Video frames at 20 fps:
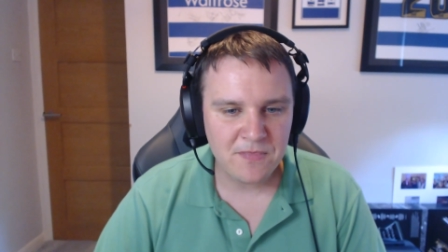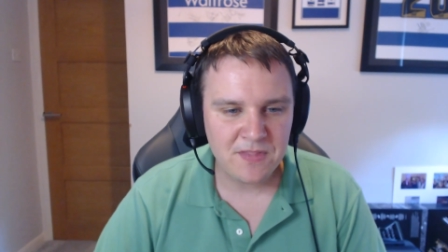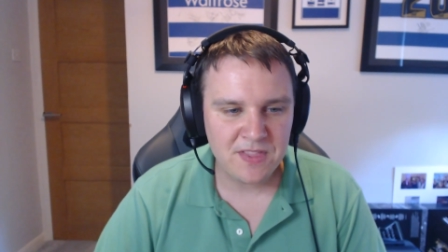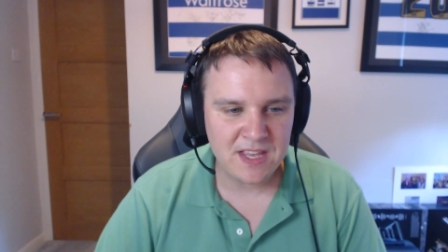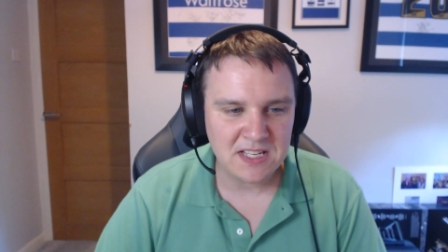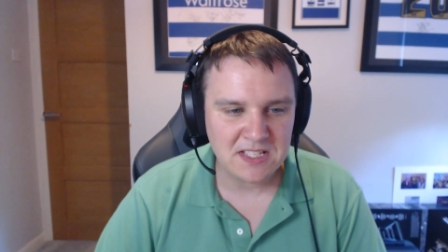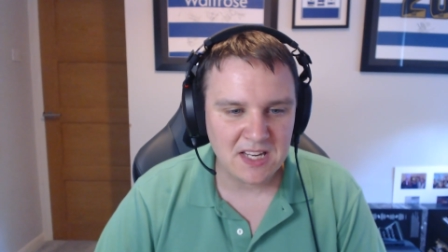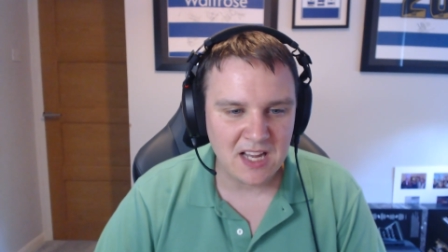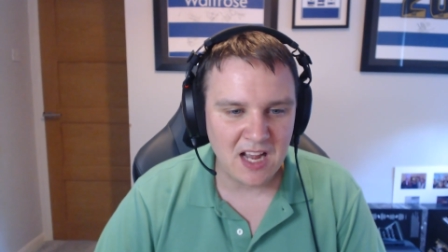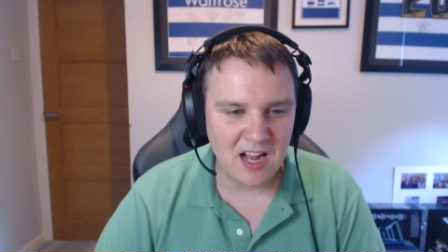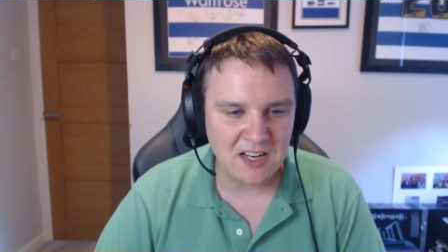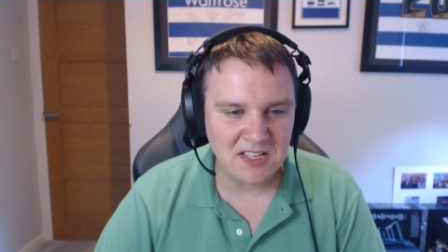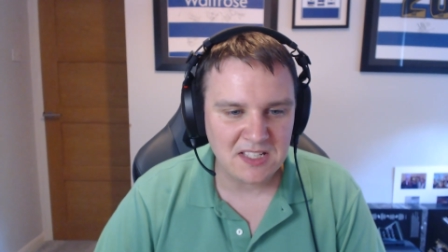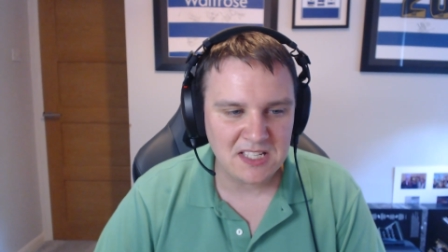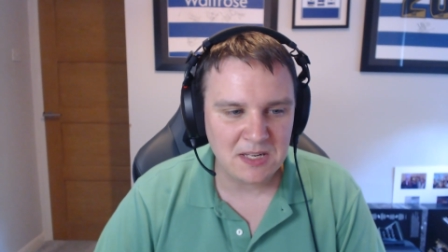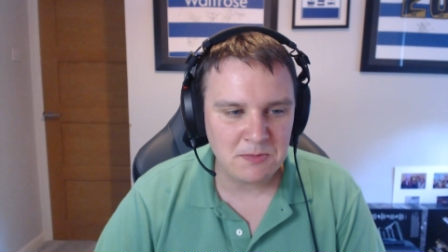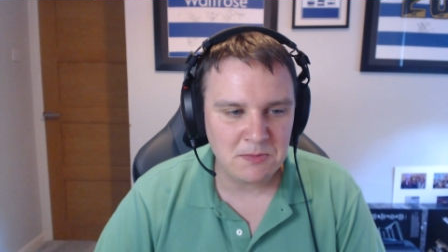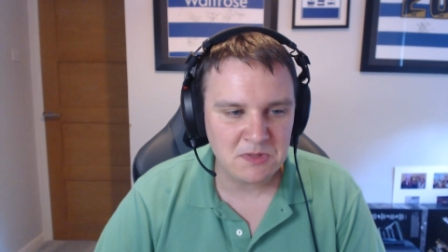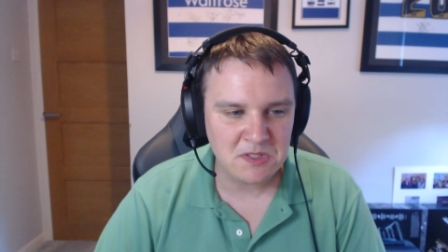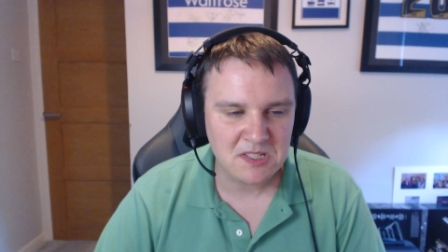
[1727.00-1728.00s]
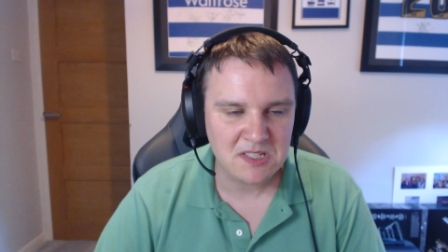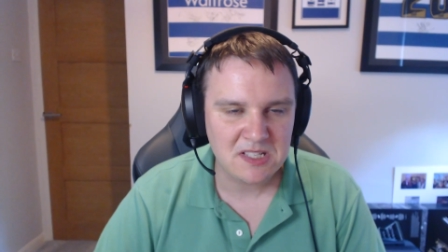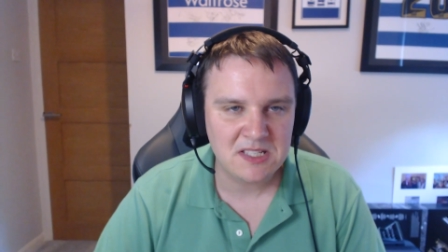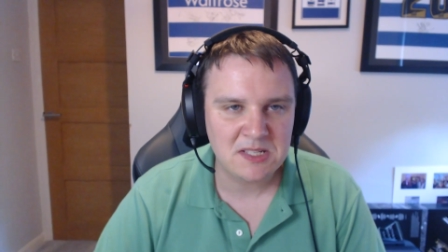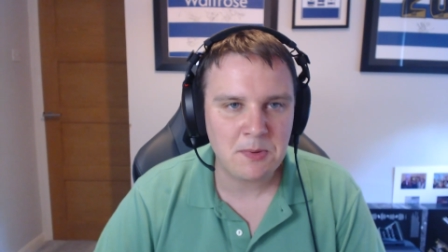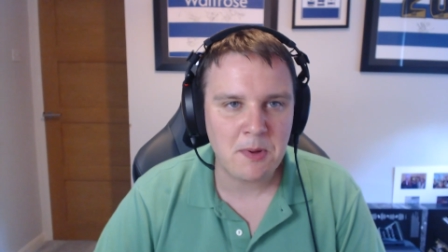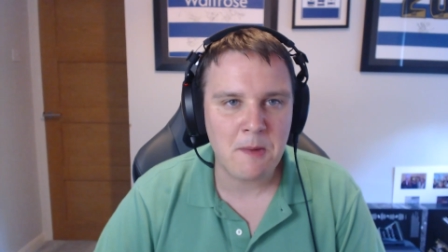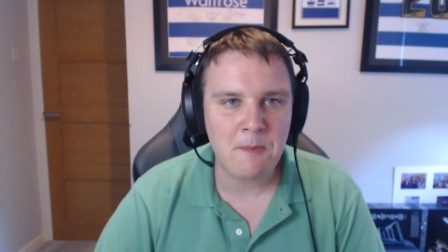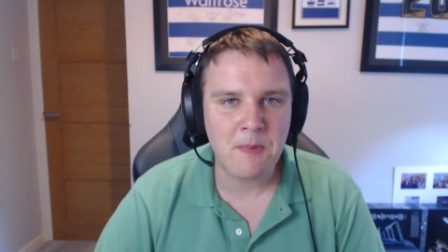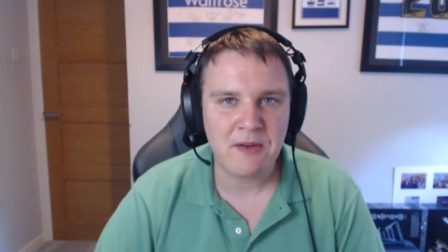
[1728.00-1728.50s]
This card seems
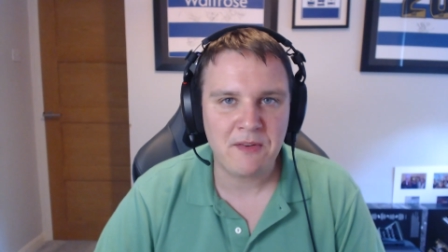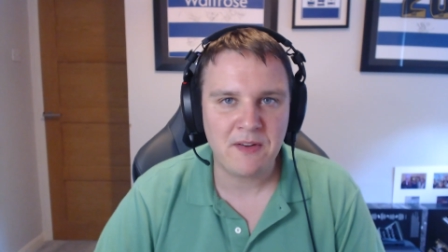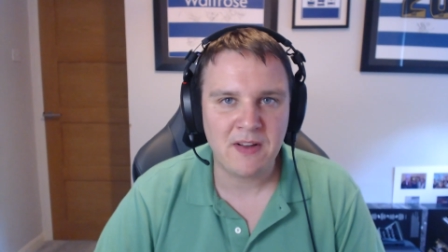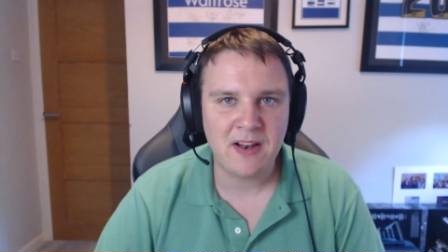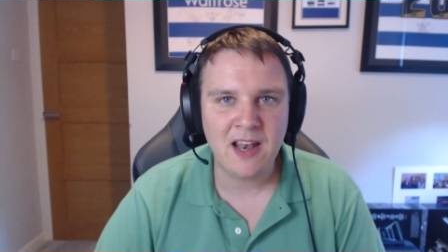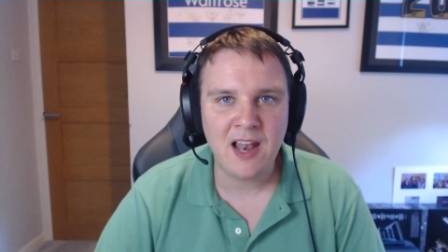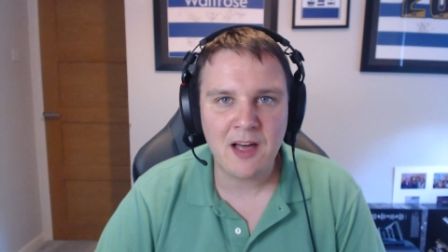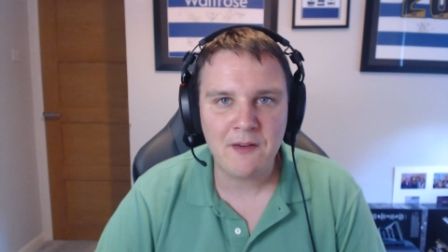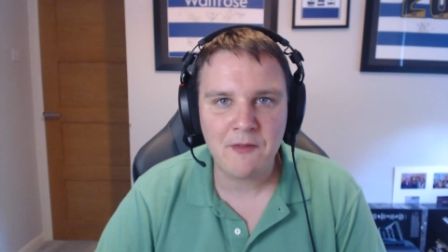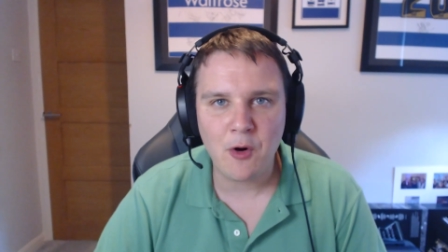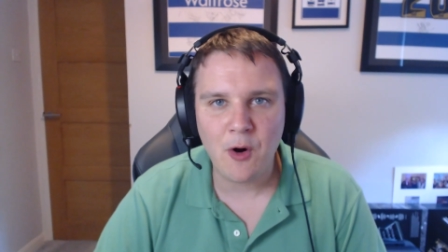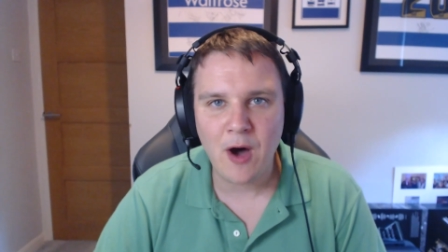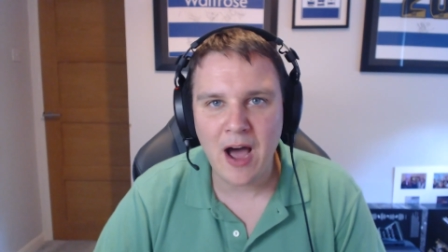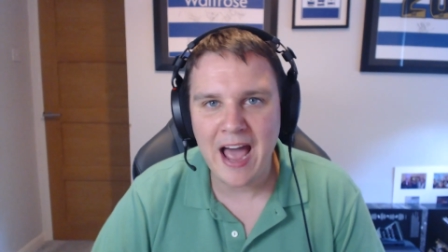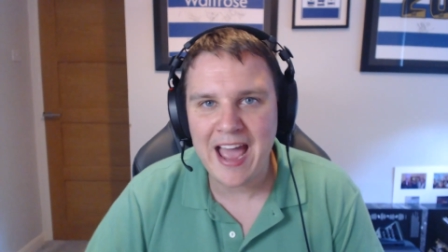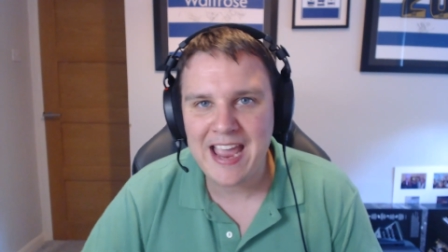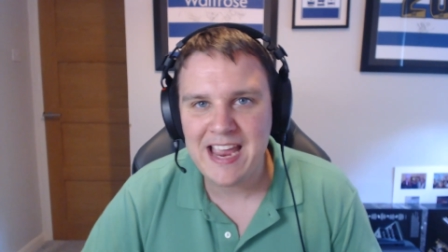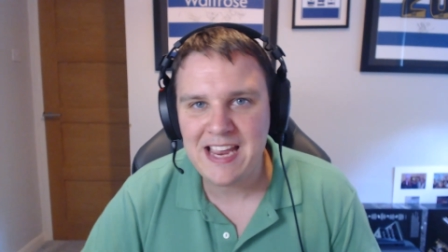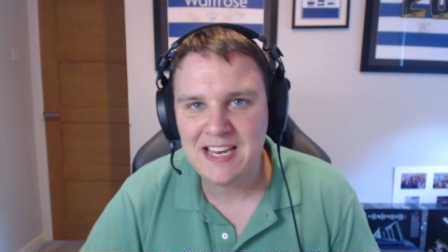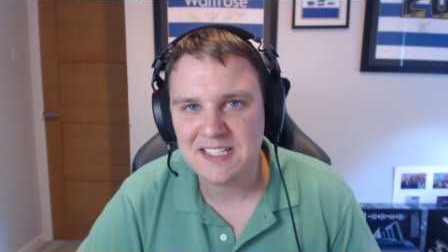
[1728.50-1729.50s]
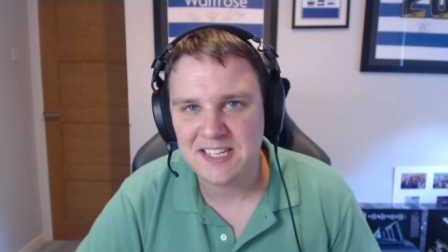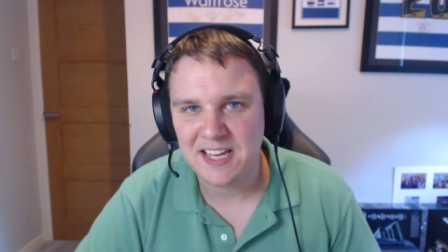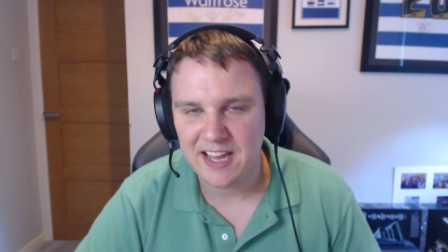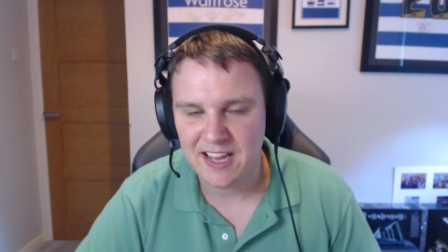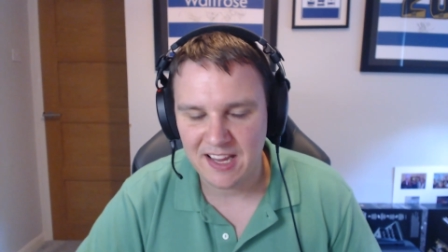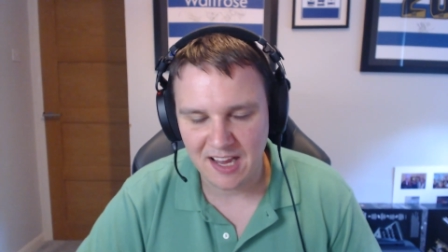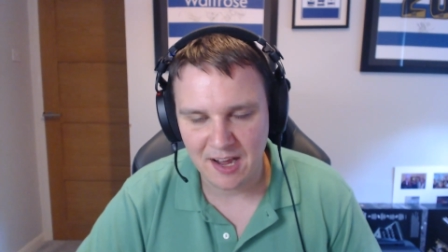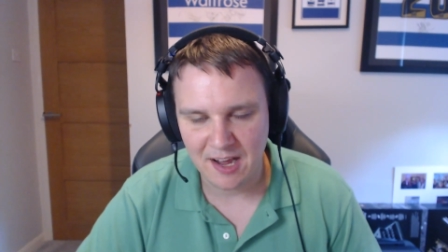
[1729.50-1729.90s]
to be a bit of a love or hate it